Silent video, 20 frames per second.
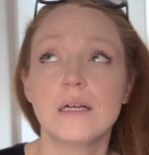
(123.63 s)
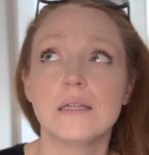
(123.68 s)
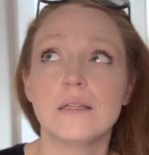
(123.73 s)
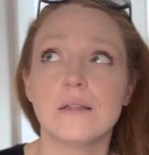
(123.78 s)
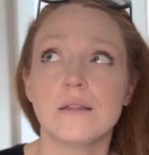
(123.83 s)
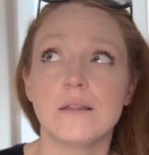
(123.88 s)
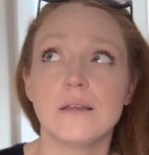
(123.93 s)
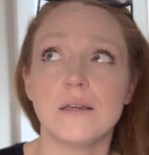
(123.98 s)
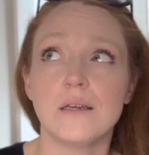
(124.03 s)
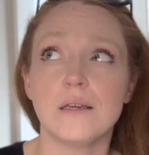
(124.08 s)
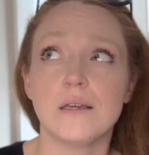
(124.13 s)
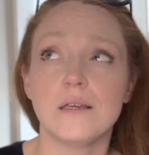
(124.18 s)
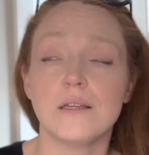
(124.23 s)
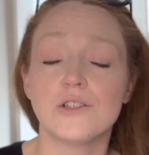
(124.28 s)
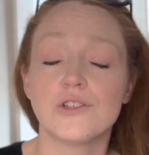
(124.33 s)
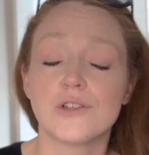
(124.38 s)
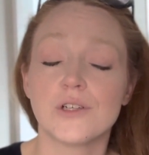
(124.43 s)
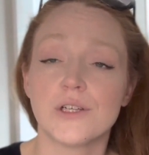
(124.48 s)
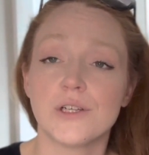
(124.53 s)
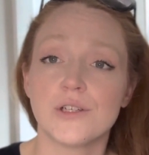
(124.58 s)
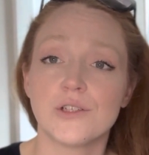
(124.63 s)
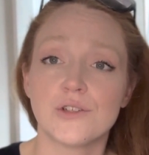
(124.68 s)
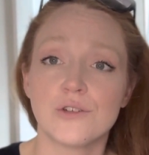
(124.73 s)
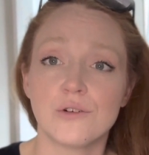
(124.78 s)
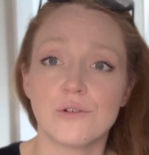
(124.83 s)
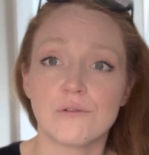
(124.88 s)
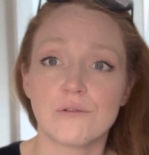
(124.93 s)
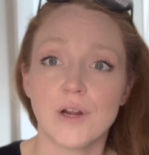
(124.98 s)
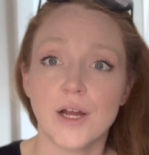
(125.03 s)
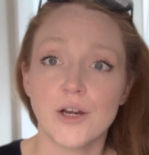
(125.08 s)
the
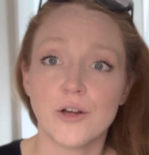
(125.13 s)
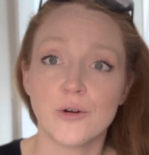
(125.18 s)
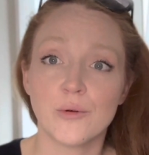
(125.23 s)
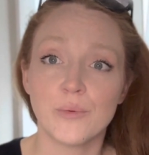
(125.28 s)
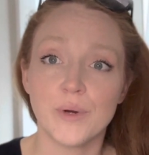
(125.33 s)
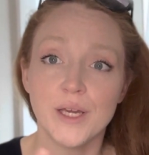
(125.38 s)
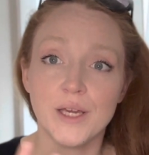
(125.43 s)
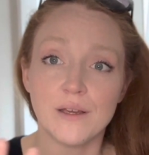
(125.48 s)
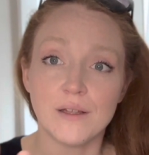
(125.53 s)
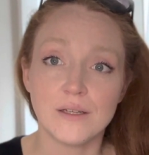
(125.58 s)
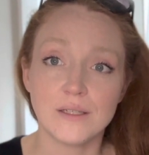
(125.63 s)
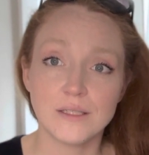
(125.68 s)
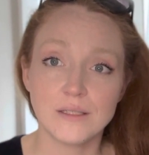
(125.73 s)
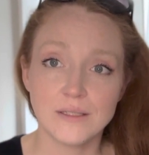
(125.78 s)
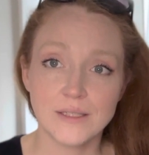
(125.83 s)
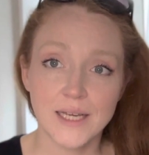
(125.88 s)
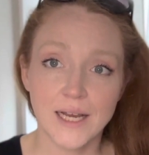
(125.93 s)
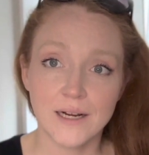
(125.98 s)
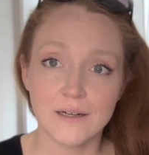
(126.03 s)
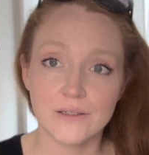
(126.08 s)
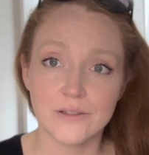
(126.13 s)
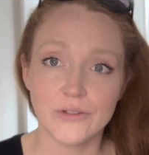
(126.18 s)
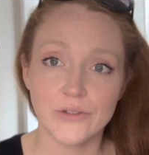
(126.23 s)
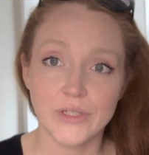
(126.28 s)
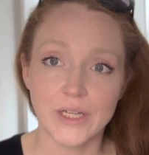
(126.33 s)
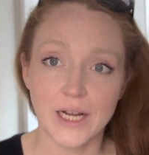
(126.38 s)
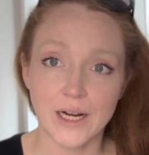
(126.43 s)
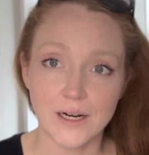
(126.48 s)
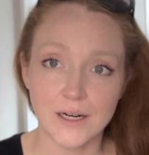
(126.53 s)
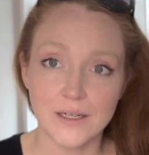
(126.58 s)
traditional Rider-Waite tarot
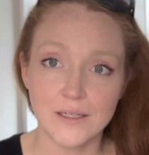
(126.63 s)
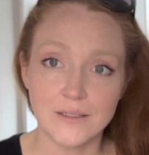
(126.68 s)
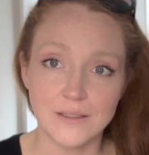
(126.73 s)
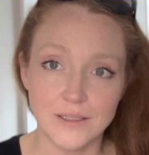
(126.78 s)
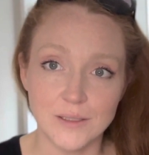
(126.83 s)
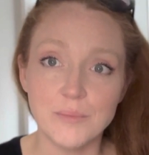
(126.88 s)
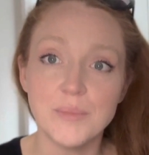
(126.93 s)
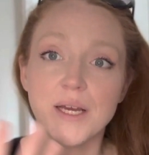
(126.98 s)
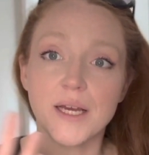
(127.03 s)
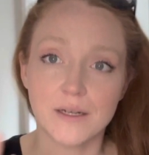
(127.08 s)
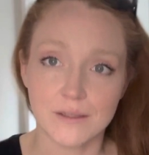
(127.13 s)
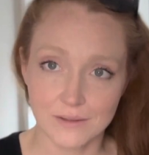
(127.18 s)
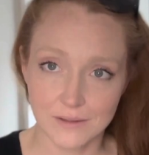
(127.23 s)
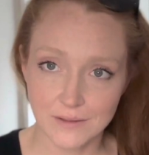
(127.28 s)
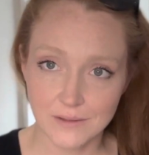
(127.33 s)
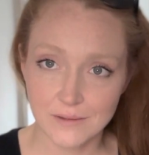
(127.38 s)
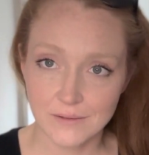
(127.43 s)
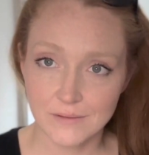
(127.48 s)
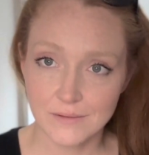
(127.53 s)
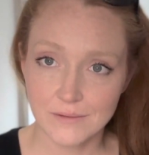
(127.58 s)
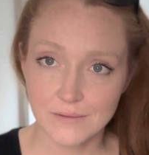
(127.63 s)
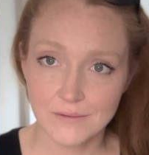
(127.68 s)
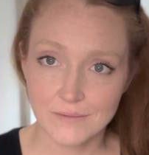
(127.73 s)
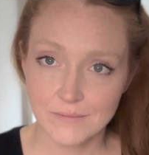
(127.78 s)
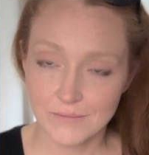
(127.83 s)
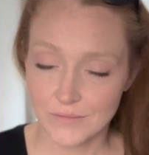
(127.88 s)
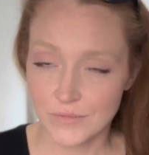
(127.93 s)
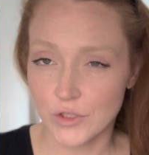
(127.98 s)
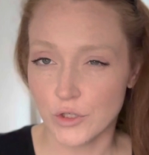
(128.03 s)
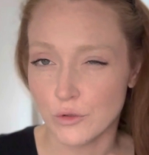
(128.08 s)
deck depicts.
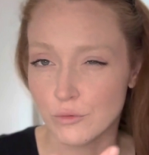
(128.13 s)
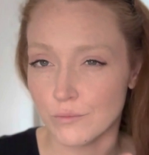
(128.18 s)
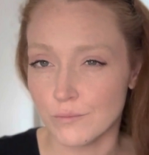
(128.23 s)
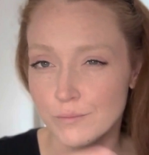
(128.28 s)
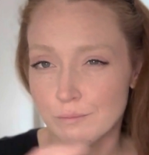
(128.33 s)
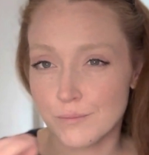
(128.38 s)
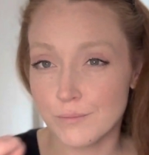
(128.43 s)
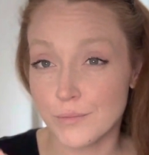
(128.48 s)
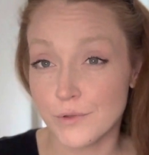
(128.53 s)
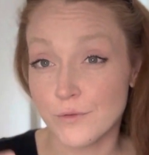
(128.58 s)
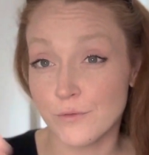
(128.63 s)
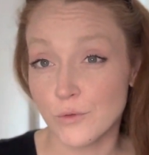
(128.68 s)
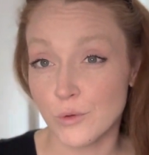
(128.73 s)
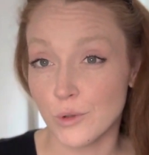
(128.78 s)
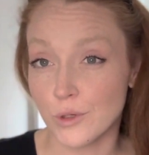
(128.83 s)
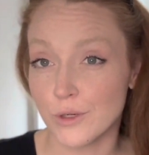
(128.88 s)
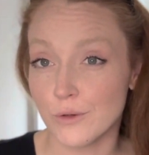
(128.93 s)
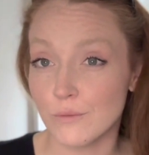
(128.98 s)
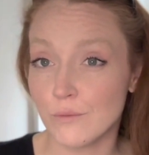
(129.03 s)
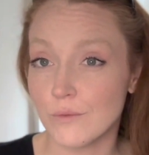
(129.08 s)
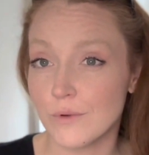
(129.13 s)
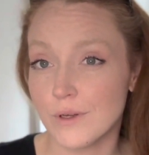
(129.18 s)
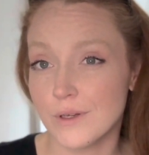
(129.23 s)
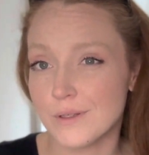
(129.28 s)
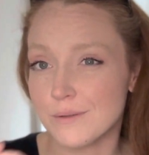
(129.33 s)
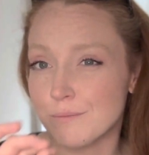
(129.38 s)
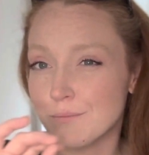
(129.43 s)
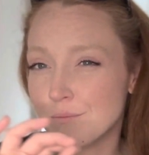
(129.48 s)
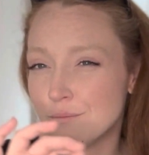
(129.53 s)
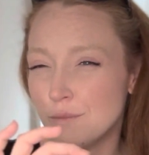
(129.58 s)
So before
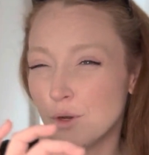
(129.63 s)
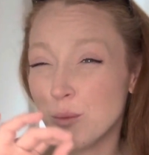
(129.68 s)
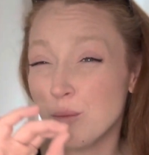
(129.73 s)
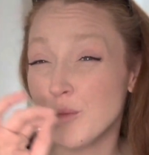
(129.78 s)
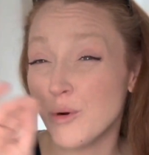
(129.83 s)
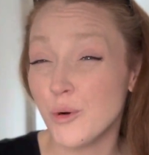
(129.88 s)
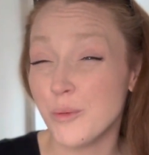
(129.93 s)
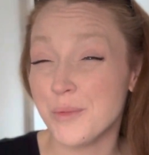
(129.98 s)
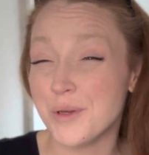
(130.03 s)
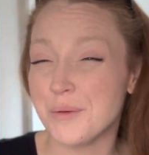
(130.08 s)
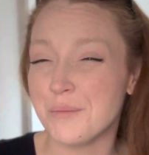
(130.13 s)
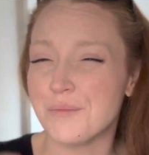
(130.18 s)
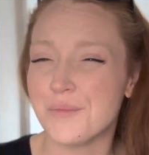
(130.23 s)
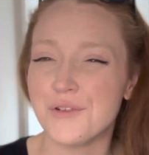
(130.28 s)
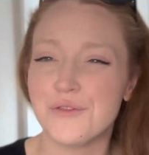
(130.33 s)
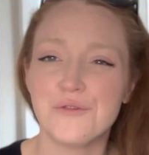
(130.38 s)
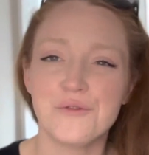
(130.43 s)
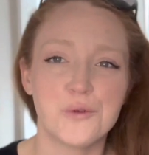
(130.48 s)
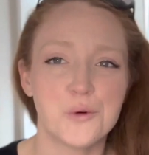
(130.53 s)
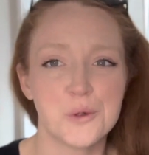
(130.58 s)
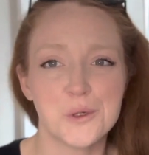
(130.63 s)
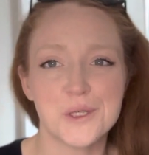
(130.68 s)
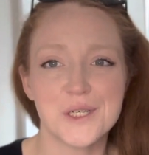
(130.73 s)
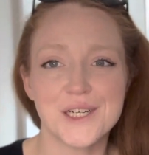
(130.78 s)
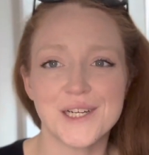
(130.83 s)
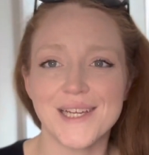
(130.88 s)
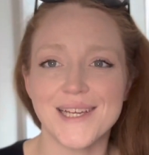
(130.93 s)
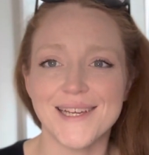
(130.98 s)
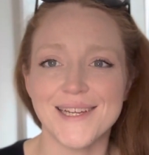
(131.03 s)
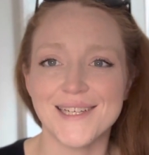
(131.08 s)
a moment
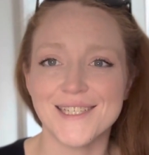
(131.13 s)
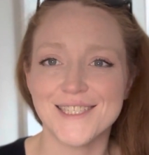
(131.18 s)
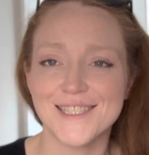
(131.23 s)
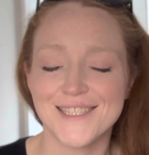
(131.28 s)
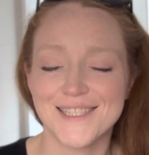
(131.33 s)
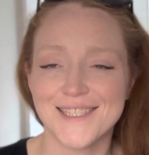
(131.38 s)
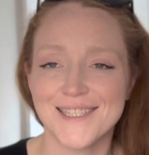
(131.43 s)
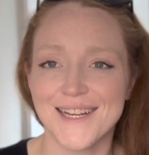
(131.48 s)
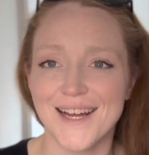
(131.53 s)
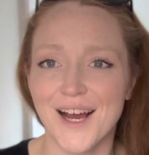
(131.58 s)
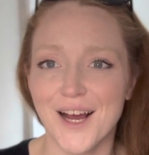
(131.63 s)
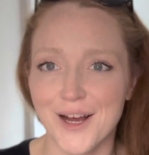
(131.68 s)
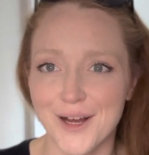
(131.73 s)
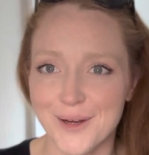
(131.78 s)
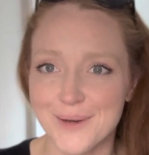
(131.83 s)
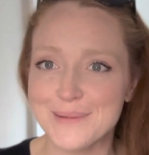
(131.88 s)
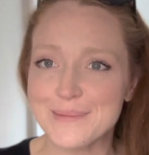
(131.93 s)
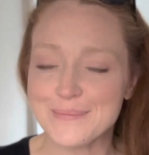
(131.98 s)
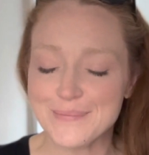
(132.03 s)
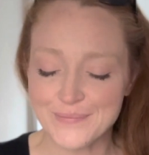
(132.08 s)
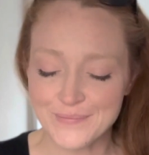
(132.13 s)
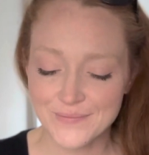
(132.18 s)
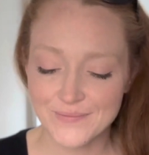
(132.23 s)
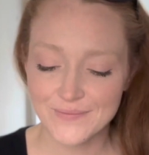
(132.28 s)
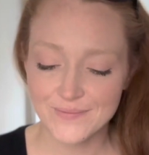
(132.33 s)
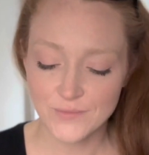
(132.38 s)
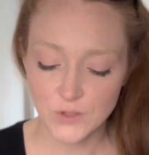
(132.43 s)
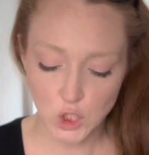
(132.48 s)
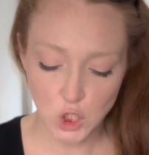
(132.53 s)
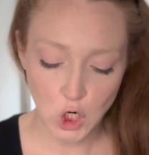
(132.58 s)
before each
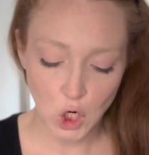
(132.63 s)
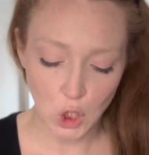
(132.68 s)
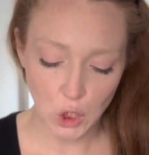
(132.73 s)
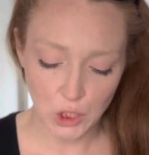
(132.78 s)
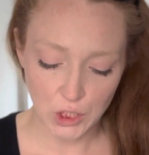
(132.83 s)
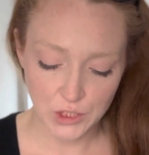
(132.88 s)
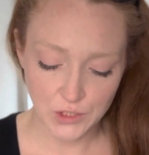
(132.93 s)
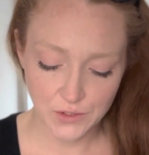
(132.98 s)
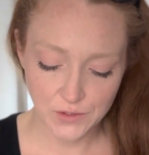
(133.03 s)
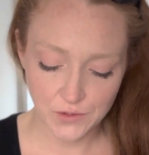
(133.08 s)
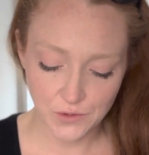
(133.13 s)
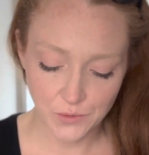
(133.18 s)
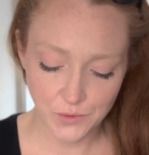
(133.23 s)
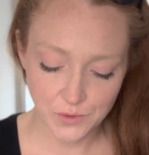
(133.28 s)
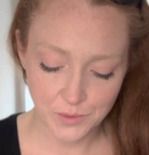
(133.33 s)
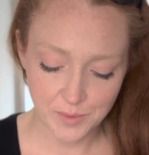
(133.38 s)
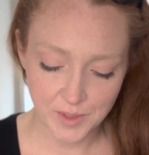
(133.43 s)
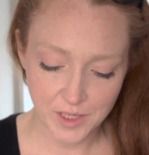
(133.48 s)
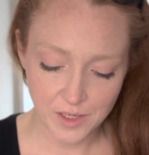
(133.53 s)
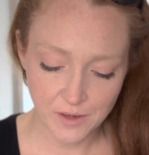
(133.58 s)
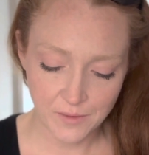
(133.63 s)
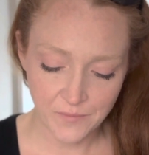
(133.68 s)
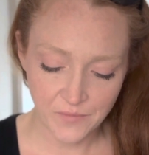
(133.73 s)
card, so to speak.